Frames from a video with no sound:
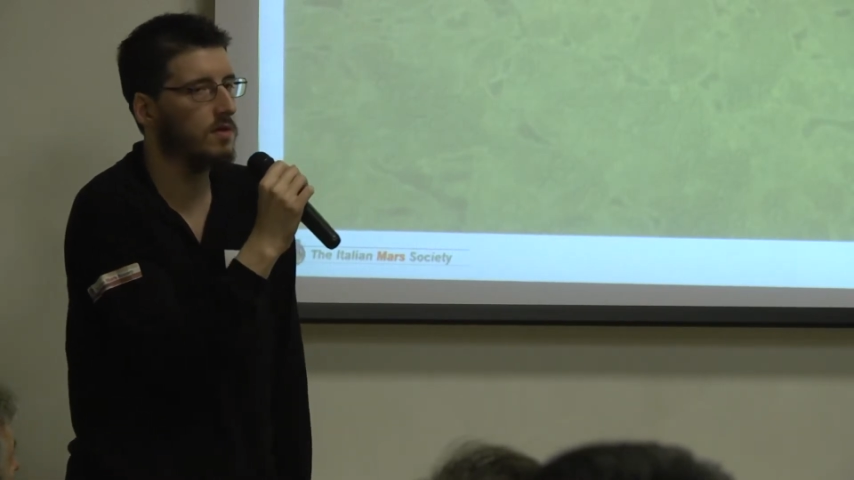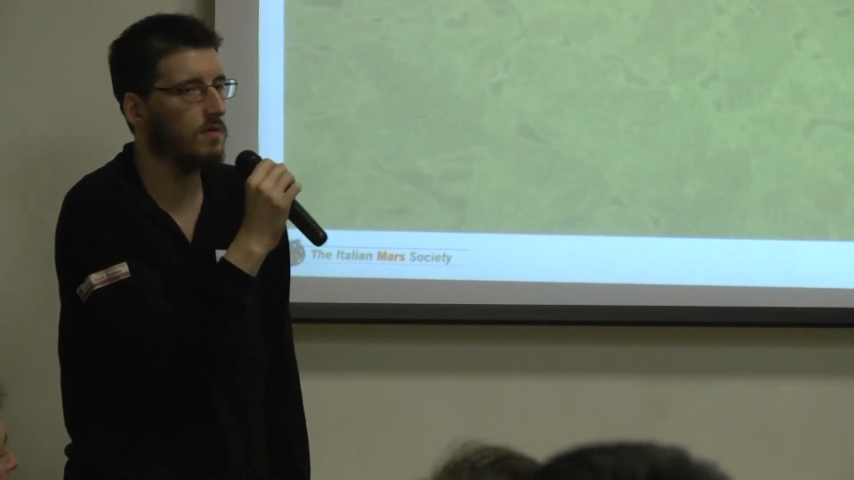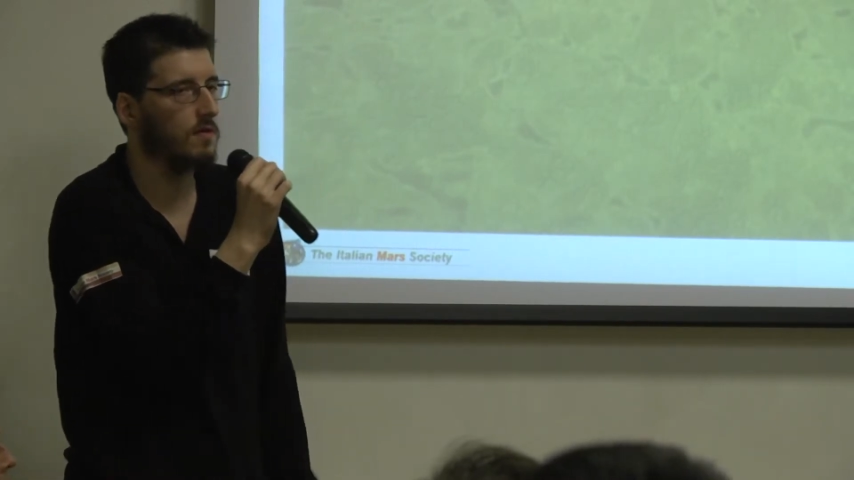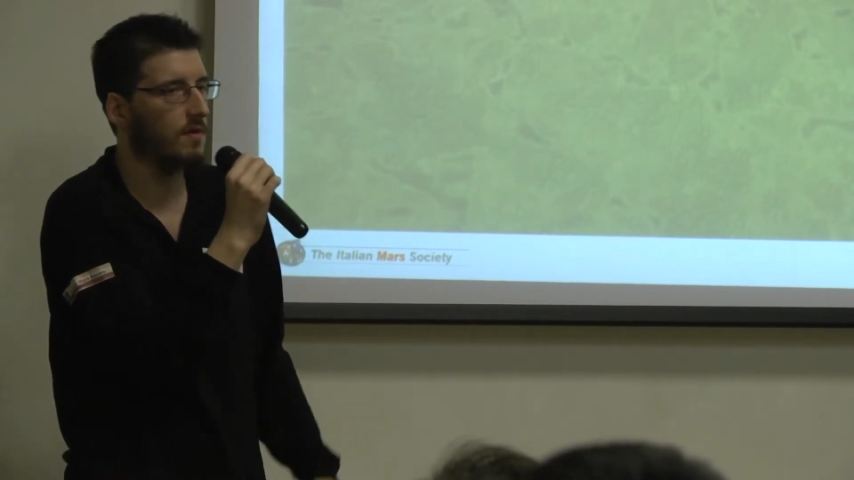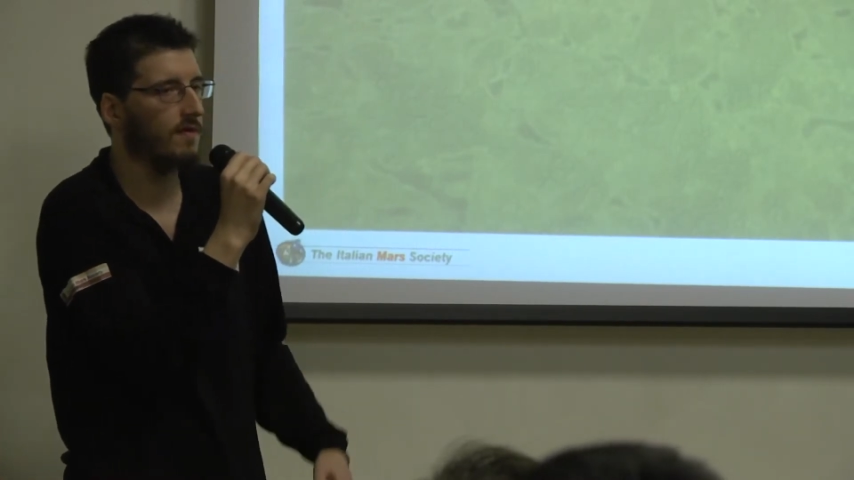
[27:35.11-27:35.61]

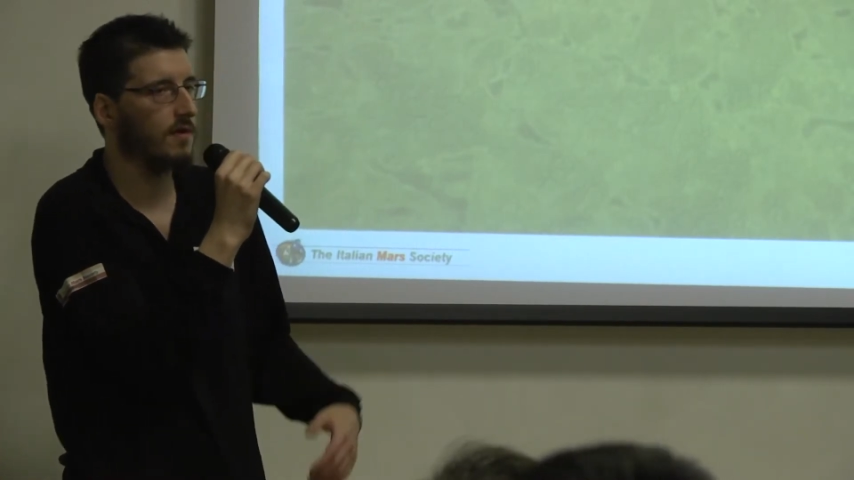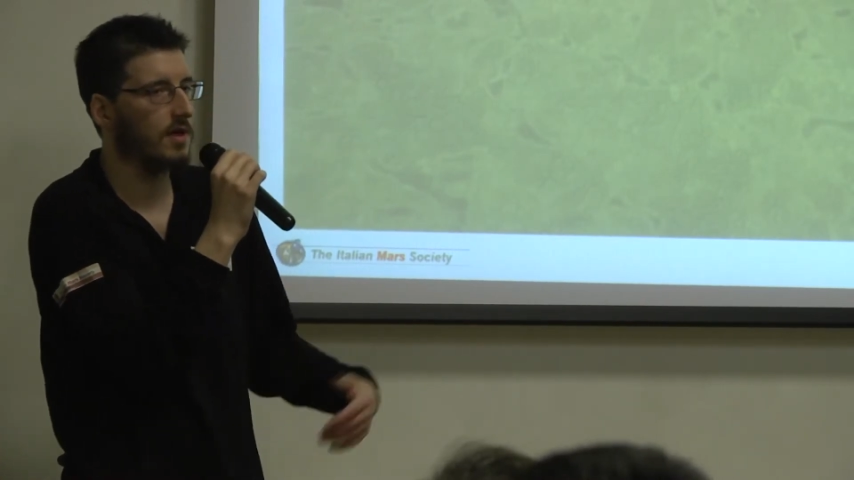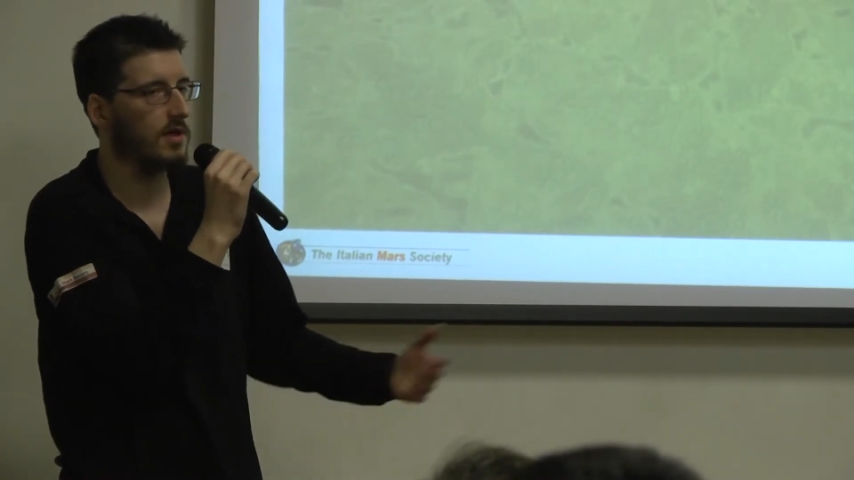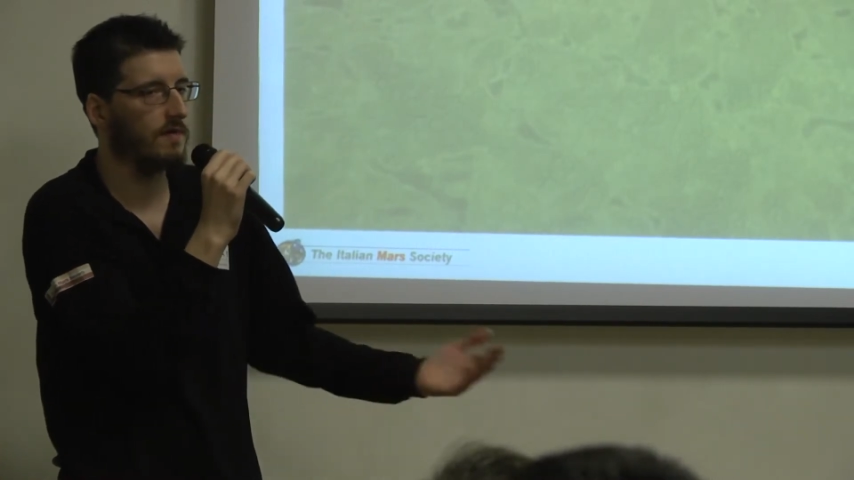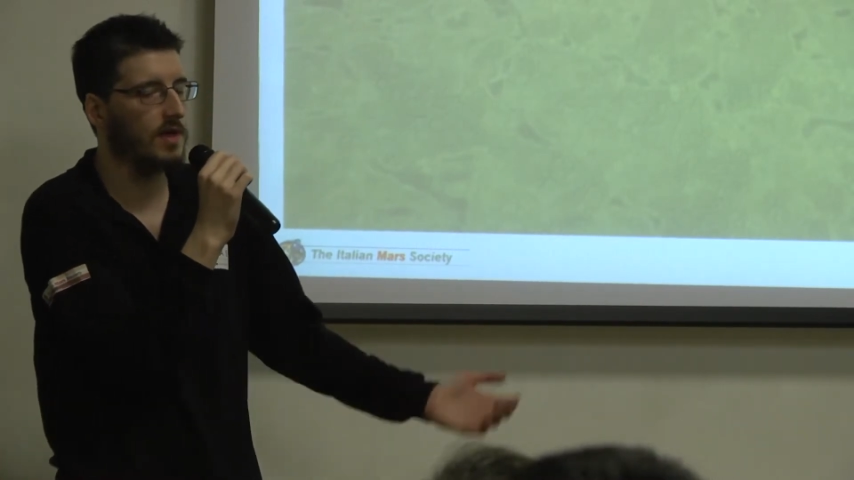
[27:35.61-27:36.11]
to go for
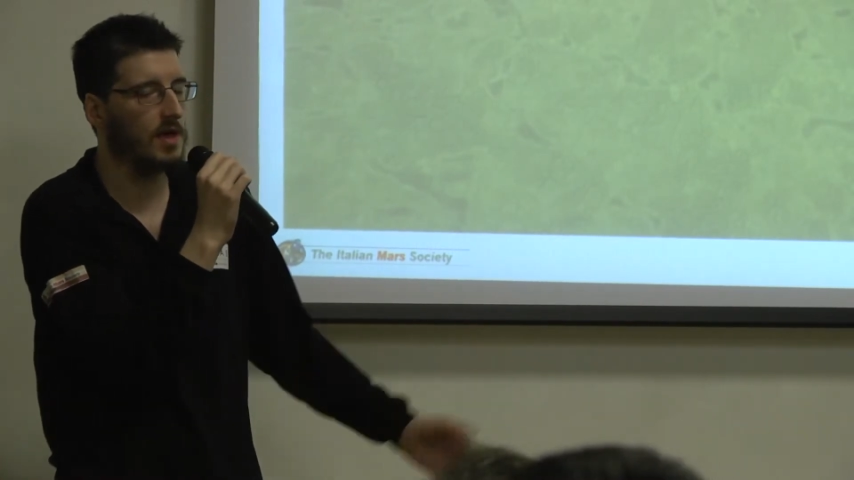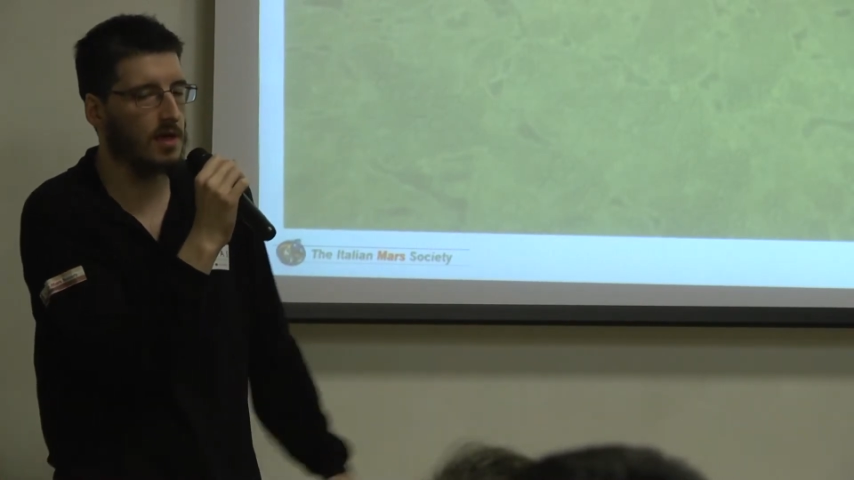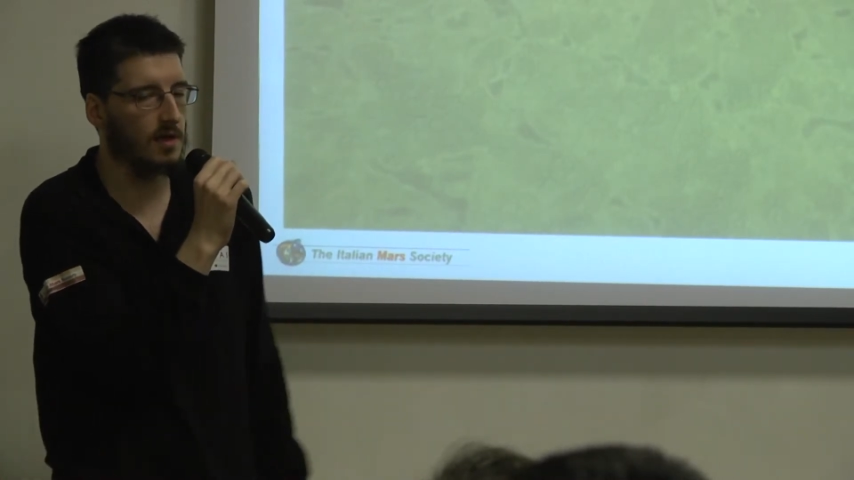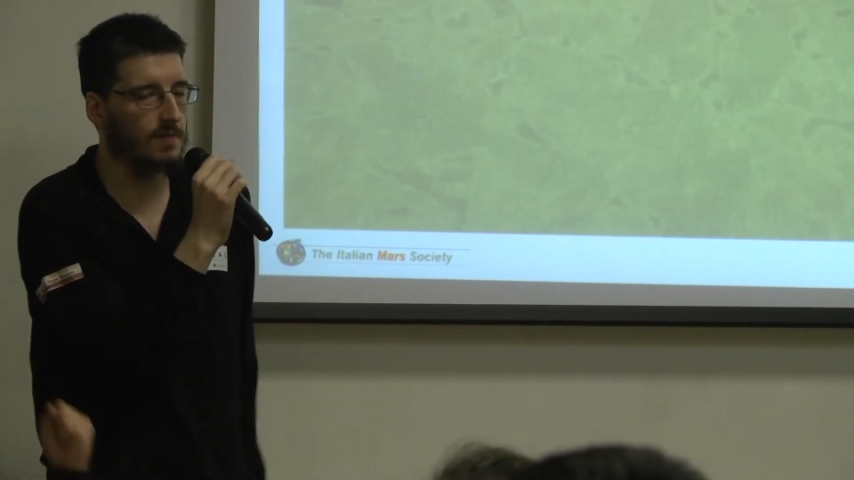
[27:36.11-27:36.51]
an EVA.